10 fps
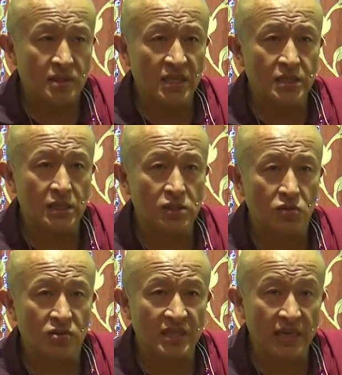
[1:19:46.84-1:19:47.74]
teachings
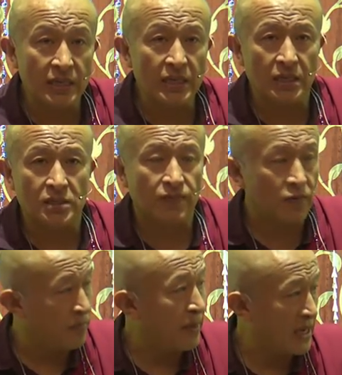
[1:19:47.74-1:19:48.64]
or techniques
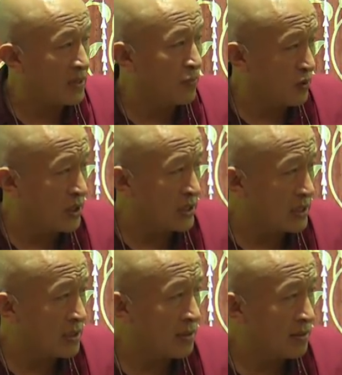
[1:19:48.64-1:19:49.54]
for bad
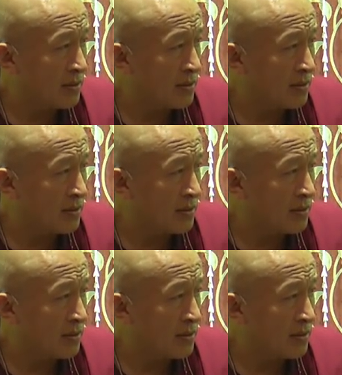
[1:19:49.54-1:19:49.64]
Buddhists.